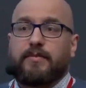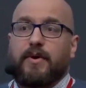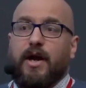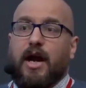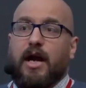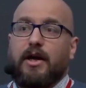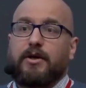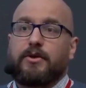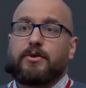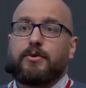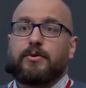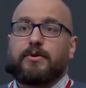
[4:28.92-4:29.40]

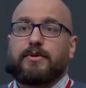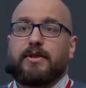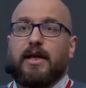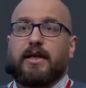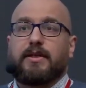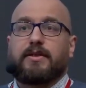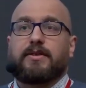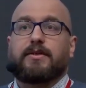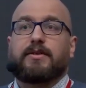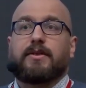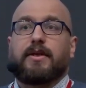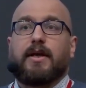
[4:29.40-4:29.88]
argued
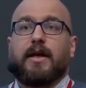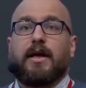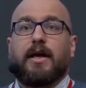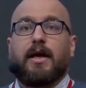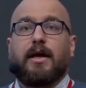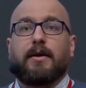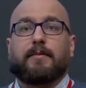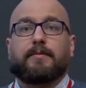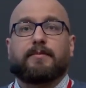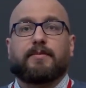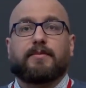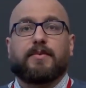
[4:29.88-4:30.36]
that
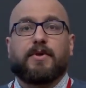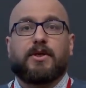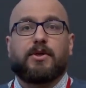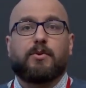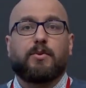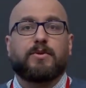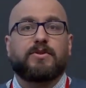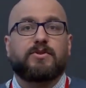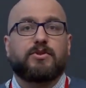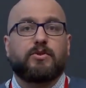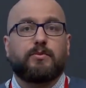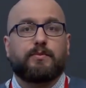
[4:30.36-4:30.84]
he
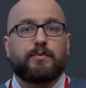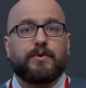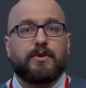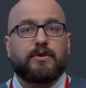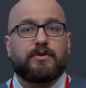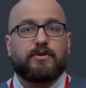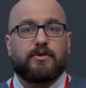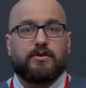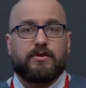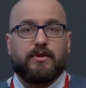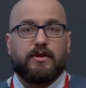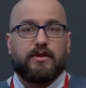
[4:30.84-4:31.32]
wants to
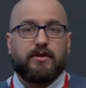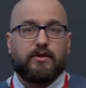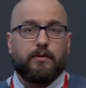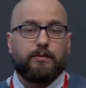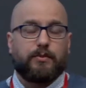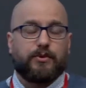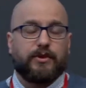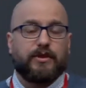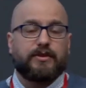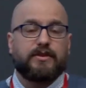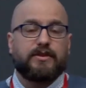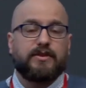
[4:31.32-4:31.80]
build an
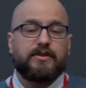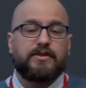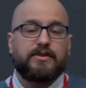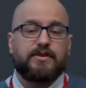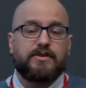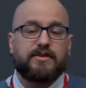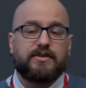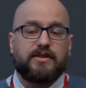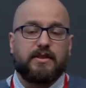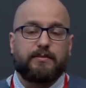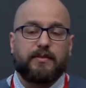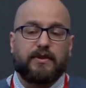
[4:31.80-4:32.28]
operating
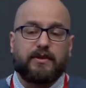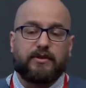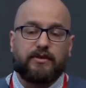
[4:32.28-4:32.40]
system,